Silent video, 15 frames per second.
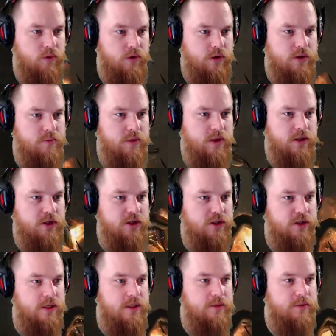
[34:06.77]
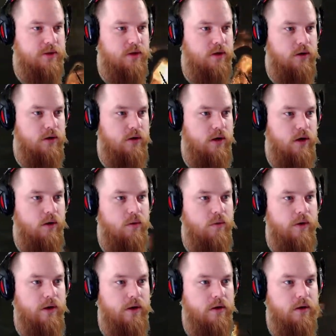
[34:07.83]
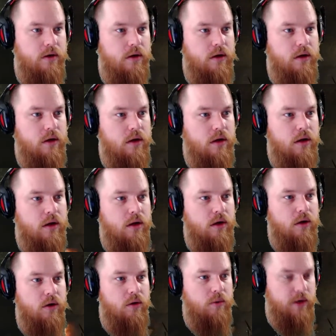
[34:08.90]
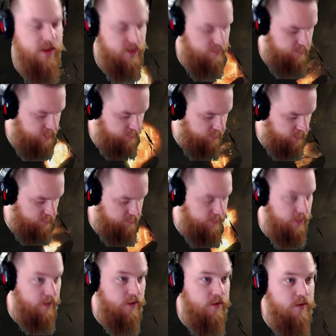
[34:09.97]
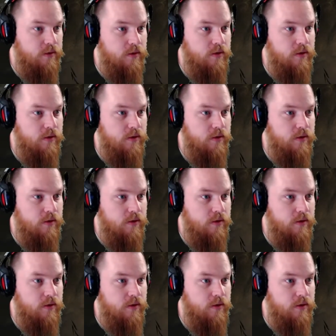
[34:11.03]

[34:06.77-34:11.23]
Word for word: well, this place just keeps on going. But we got some people up there.